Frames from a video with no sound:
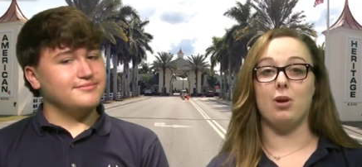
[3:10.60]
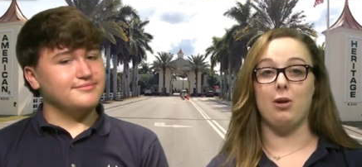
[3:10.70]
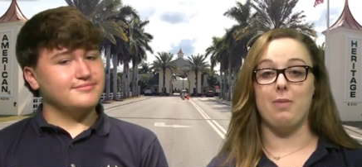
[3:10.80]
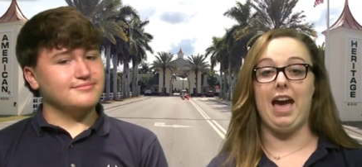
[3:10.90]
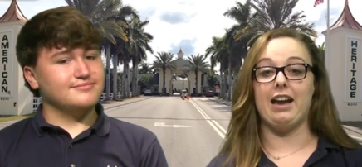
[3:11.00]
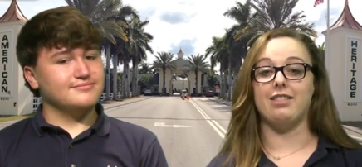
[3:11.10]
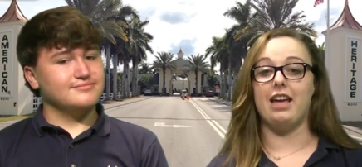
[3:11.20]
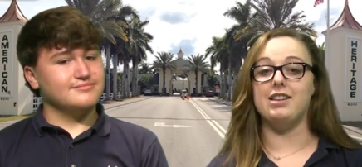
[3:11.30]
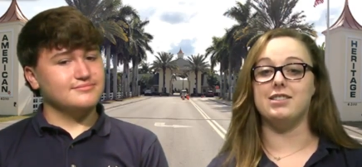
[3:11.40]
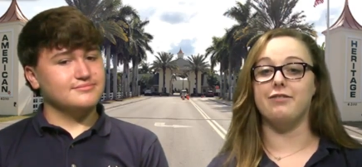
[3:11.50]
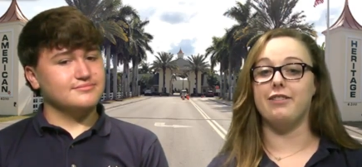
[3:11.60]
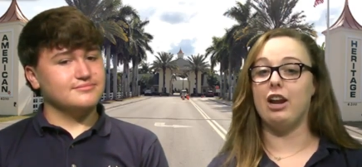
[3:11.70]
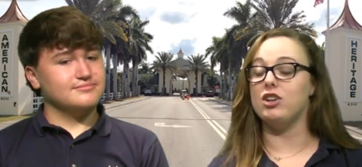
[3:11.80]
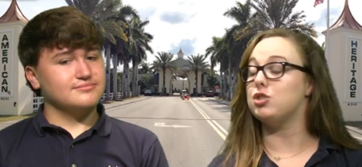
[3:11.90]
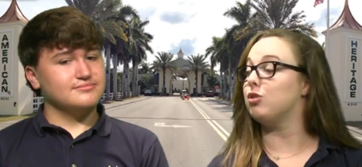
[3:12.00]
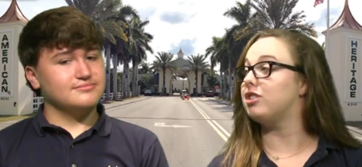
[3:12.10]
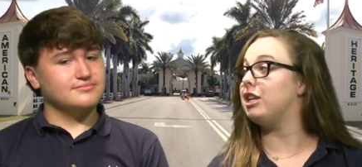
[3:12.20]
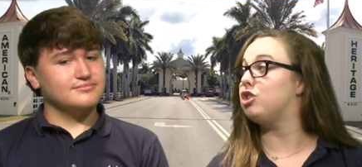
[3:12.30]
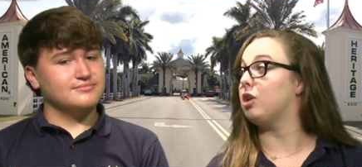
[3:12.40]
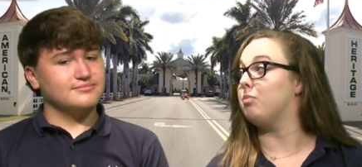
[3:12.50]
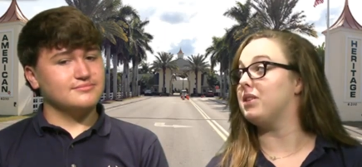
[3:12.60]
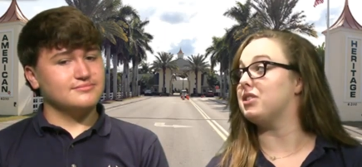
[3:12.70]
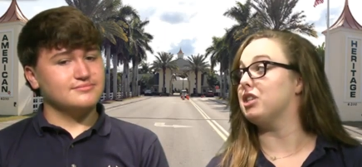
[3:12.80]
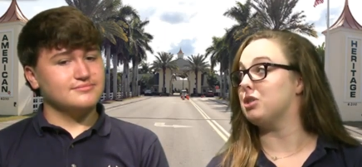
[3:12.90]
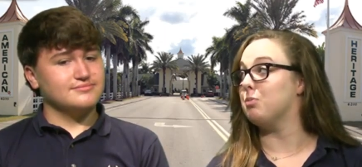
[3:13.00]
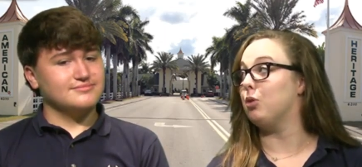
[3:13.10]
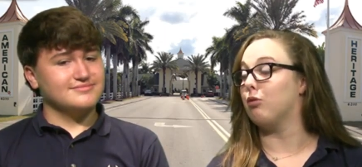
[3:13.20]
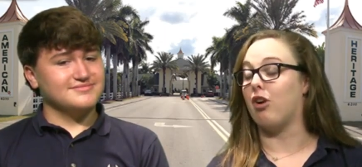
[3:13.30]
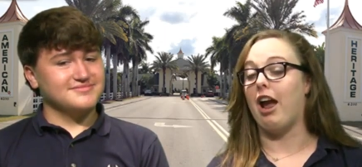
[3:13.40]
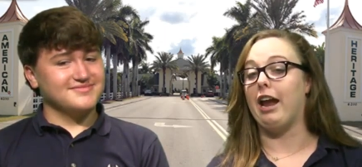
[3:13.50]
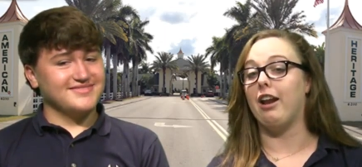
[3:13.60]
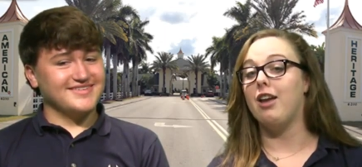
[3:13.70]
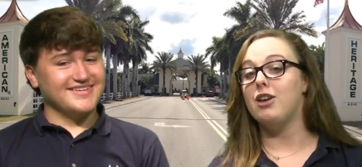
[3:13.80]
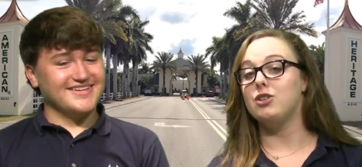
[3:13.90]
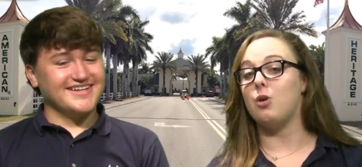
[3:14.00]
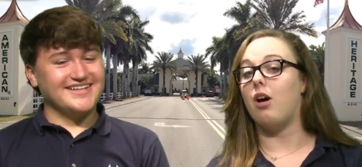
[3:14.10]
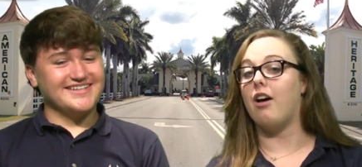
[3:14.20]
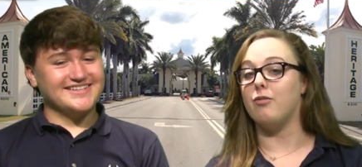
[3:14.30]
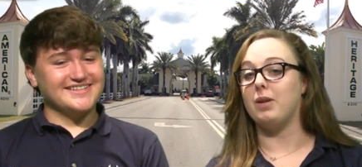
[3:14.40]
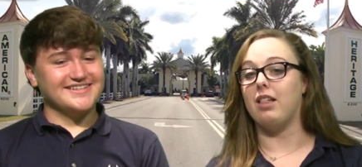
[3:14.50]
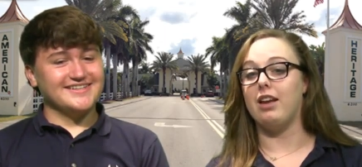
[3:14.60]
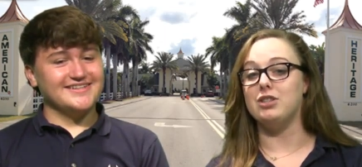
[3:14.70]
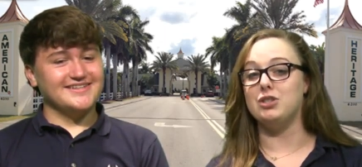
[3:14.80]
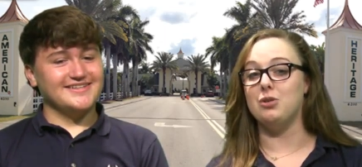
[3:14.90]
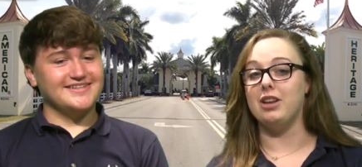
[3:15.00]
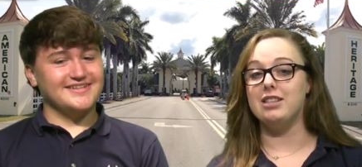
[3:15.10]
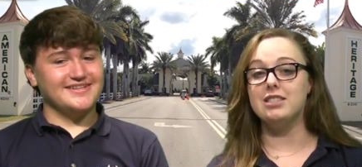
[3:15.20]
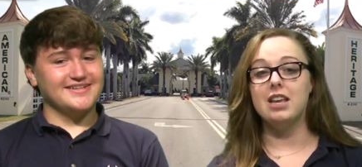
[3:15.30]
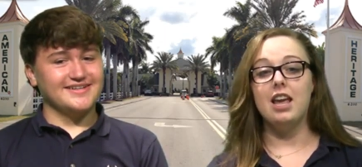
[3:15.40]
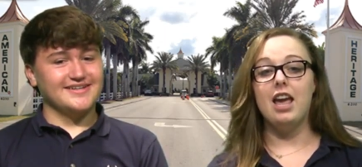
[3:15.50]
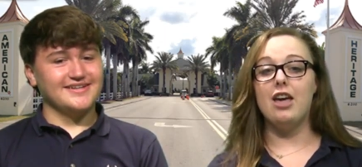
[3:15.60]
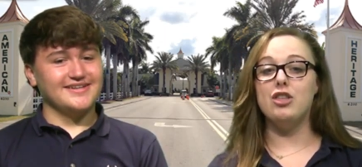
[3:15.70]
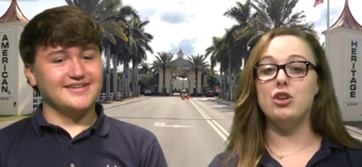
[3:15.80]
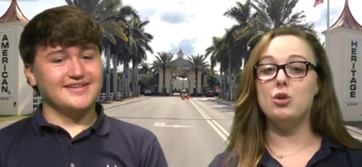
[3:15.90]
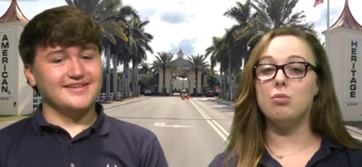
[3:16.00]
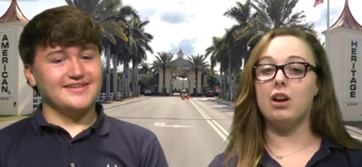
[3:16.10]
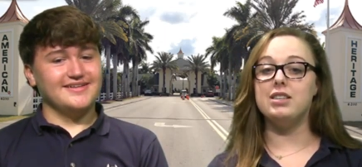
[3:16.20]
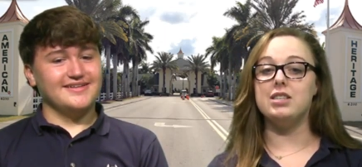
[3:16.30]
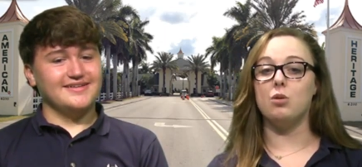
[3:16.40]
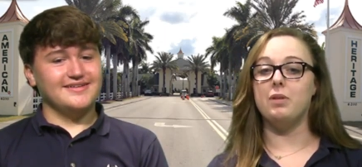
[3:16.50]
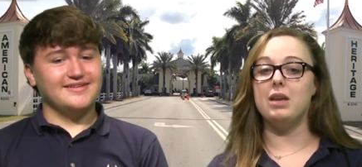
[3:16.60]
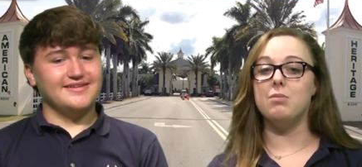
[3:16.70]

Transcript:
Speaker 1: per pack. That is a very strategic business move, Ryan, to all FBLA students. And the new prices will be